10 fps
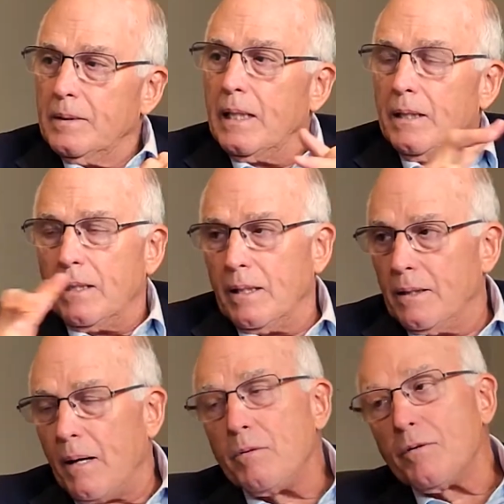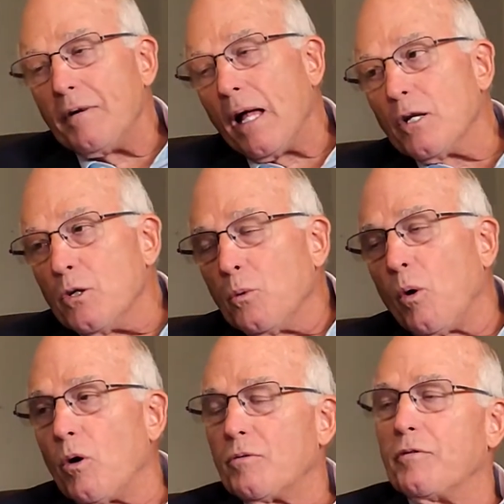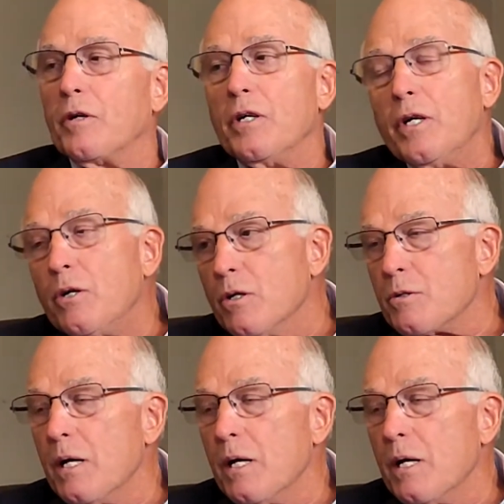And that was a valley you walked for years.